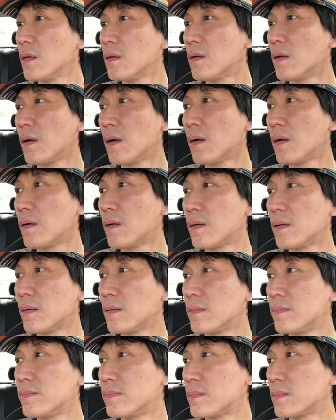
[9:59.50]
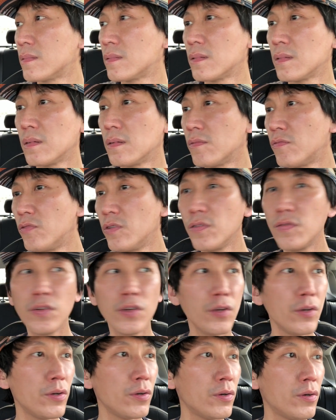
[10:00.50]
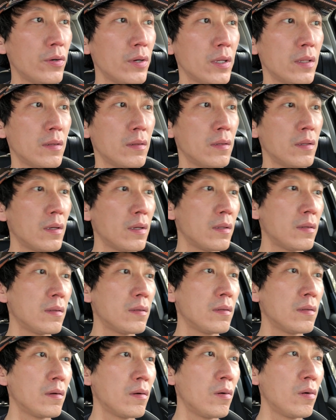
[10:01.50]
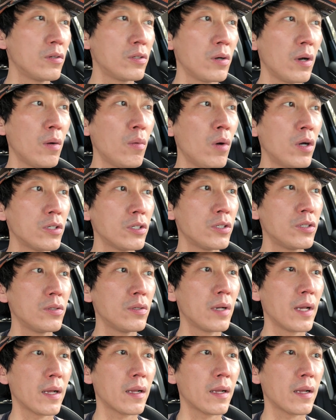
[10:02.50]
a review or do I want to do like